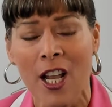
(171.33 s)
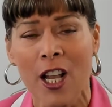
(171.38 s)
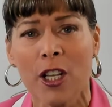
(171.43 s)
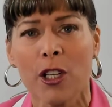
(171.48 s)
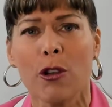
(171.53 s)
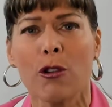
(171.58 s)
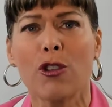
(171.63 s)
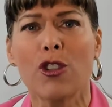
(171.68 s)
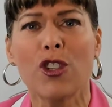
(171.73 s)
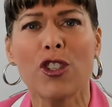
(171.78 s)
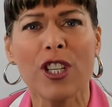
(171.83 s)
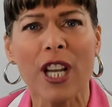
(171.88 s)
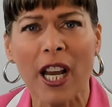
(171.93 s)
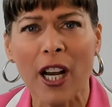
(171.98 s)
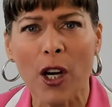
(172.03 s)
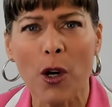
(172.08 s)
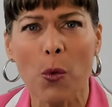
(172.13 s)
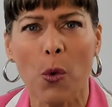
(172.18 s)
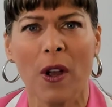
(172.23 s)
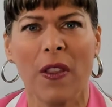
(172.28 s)
You
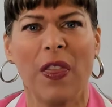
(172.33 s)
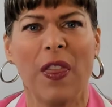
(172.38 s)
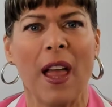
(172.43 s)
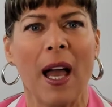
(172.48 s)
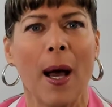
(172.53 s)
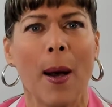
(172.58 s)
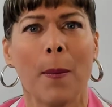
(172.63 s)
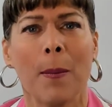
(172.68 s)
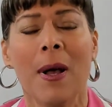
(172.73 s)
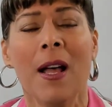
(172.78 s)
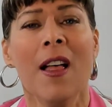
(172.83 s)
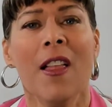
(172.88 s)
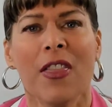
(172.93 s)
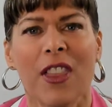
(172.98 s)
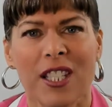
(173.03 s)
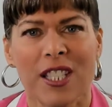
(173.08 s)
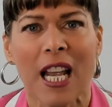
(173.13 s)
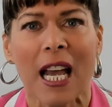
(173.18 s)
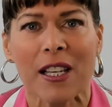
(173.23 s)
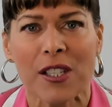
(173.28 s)
share with them the
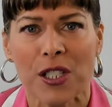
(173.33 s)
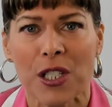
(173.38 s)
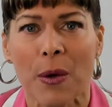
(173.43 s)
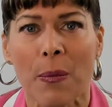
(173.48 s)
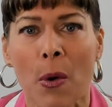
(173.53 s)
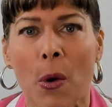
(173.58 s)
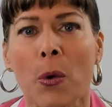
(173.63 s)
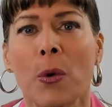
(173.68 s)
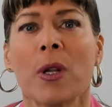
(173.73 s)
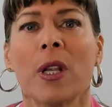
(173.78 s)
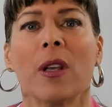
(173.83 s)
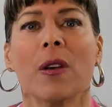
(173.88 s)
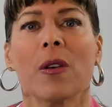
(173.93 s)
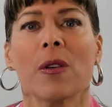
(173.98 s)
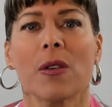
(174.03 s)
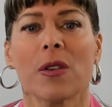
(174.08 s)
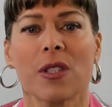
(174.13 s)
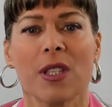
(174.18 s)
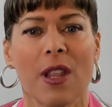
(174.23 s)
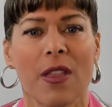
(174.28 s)

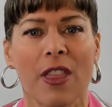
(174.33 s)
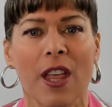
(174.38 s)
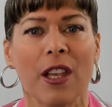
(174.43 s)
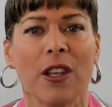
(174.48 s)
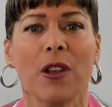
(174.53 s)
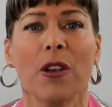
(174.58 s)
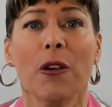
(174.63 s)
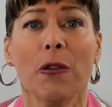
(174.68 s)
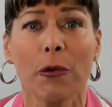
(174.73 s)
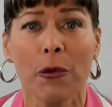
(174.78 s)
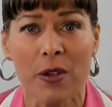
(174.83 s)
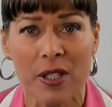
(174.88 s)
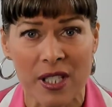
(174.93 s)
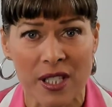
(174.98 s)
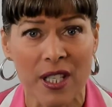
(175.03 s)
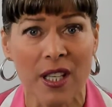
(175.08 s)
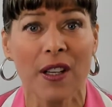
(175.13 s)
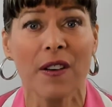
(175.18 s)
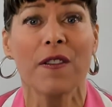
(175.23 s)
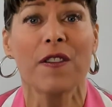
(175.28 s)
testimonials that you've
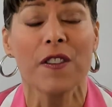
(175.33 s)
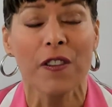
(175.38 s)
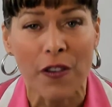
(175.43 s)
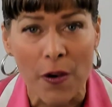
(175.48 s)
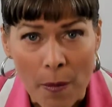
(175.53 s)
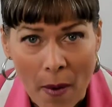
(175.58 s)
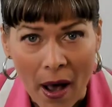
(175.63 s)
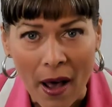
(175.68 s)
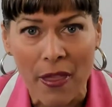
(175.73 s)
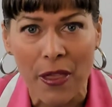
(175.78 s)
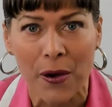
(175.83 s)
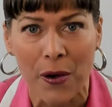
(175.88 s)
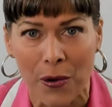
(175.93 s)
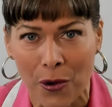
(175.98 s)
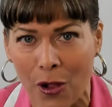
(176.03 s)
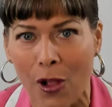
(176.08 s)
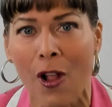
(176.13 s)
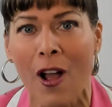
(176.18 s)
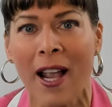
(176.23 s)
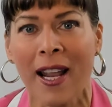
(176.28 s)
received from other
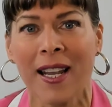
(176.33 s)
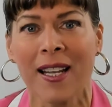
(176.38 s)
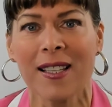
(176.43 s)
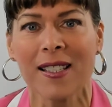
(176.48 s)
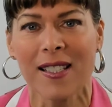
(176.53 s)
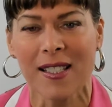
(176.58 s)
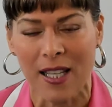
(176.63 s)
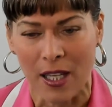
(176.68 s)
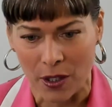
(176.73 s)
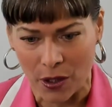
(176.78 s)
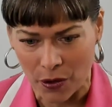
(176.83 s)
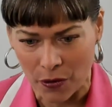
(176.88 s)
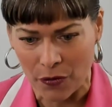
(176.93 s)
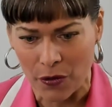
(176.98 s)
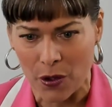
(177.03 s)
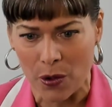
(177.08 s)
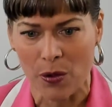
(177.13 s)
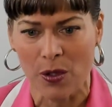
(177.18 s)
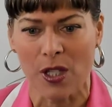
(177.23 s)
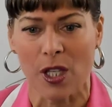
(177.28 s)
clients that you've
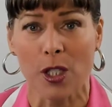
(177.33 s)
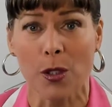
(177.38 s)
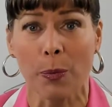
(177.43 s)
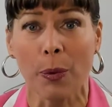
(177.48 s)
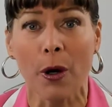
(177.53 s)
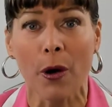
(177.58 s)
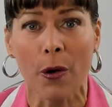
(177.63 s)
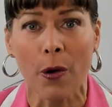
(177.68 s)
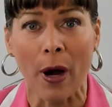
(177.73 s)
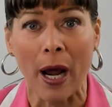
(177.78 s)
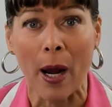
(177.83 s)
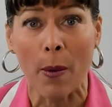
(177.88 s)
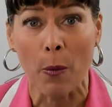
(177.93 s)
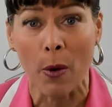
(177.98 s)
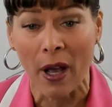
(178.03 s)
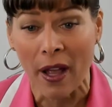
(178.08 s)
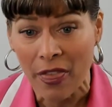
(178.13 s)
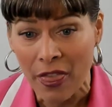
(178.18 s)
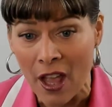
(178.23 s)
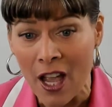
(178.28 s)
used this program
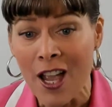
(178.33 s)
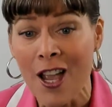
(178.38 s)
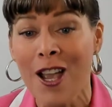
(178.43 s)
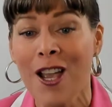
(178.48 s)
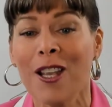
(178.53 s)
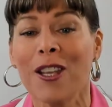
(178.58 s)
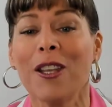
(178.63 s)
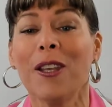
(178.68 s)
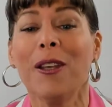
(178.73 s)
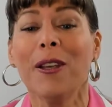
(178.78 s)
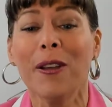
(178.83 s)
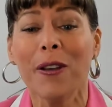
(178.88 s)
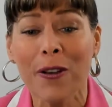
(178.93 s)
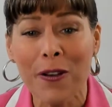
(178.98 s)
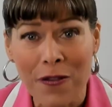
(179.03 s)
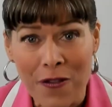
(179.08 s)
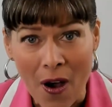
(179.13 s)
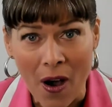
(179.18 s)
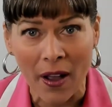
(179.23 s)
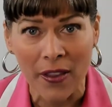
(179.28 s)
with.
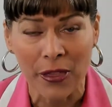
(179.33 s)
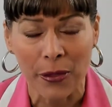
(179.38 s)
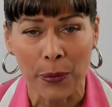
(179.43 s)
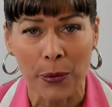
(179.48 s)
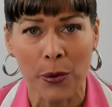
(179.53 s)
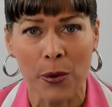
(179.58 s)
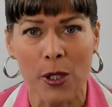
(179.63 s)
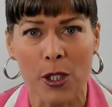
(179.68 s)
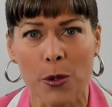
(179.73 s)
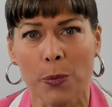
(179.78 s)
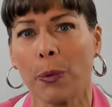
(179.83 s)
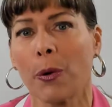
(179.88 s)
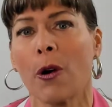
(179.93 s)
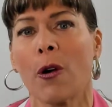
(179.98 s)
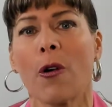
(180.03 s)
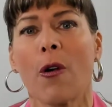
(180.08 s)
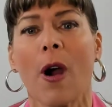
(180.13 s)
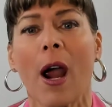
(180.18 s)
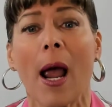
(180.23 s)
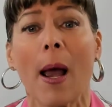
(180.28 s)
You've gone through this
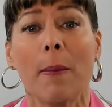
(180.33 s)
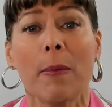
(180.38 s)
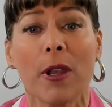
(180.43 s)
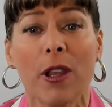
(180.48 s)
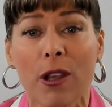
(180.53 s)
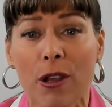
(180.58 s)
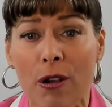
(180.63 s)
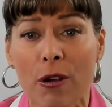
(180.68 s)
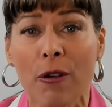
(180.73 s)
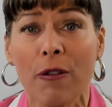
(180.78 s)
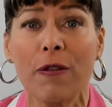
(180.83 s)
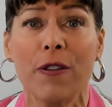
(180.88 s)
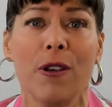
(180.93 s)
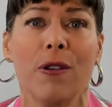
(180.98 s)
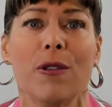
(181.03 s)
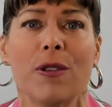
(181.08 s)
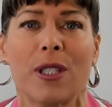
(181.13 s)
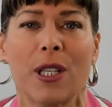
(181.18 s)
program. You've used